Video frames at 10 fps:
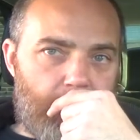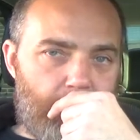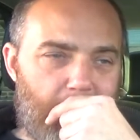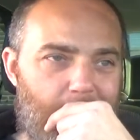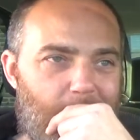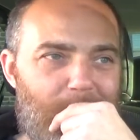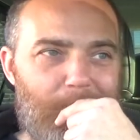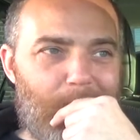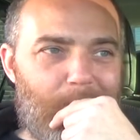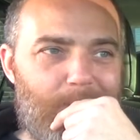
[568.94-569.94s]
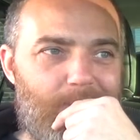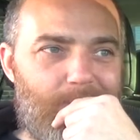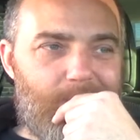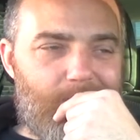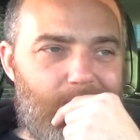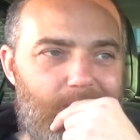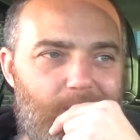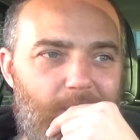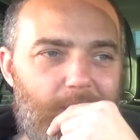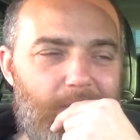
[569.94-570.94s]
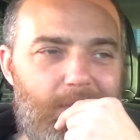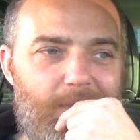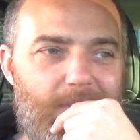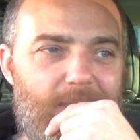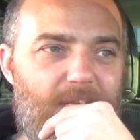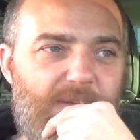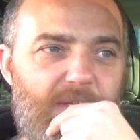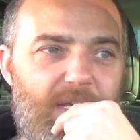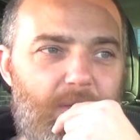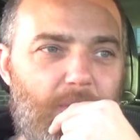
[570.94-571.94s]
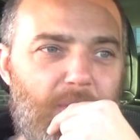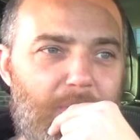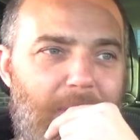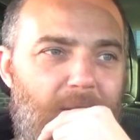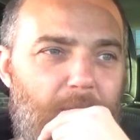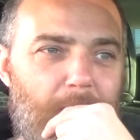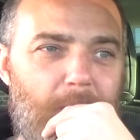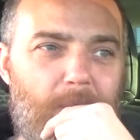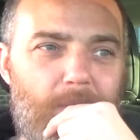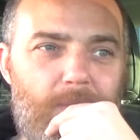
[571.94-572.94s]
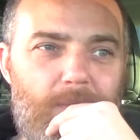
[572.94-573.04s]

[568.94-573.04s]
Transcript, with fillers: With Trump, bro, Trump, man, he ain't even got no real power, bro.